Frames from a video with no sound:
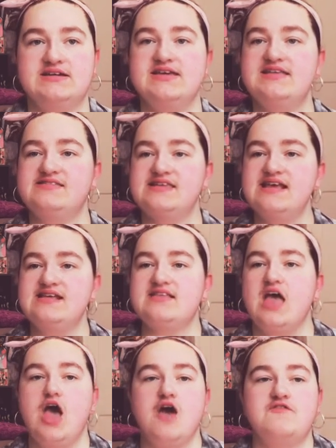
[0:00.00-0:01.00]
He sees,
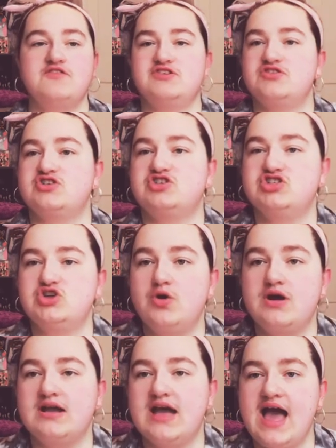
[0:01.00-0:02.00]
for such a
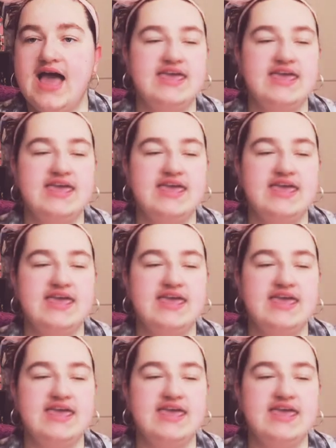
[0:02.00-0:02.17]
short guy,